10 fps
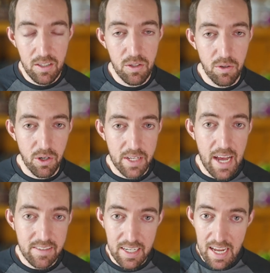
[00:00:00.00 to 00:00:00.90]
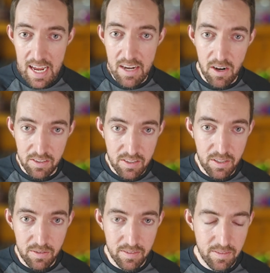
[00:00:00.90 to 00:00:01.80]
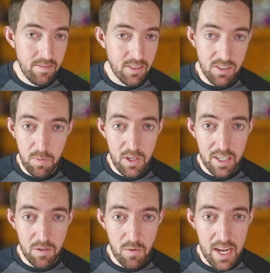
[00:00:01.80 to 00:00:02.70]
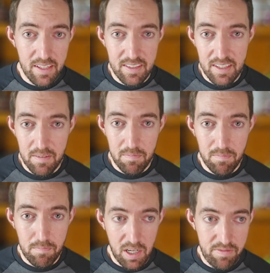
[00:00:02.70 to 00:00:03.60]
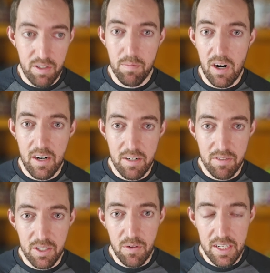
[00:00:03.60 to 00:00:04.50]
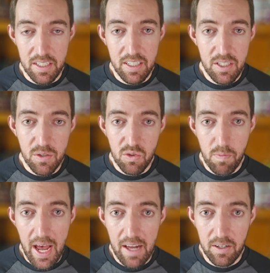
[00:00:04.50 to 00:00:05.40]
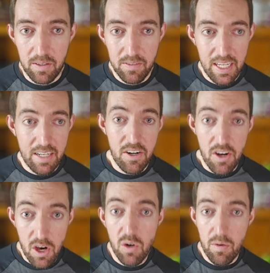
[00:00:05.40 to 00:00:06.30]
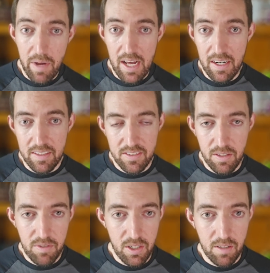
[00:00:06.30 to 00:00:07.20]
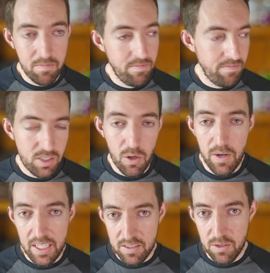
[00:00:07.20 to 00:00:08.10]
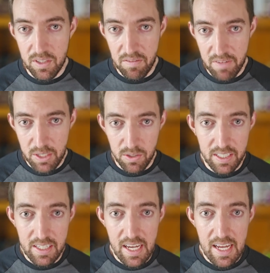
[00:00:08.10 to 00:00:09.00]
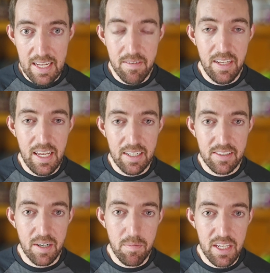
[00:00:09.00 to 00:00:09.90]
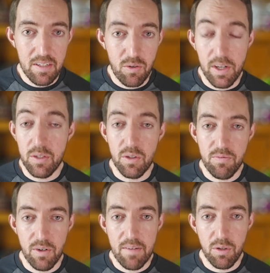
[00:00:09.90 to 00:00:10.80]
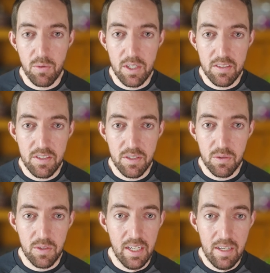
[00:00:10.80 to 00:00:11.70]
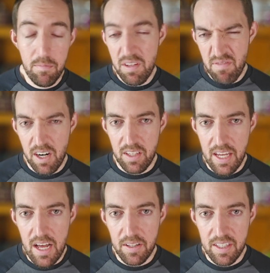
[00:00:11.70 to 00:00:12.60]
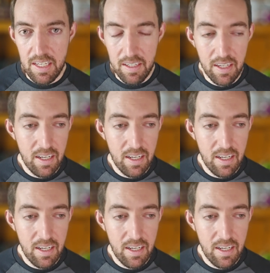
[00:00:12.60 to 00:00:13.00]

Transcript: who you're casting aid onto. So it's a pretty good way to buff your party if you're going into a huge battle and know about it. So if you're going into an adventuring day and it's going to be critical for everyone to be fairly healthy,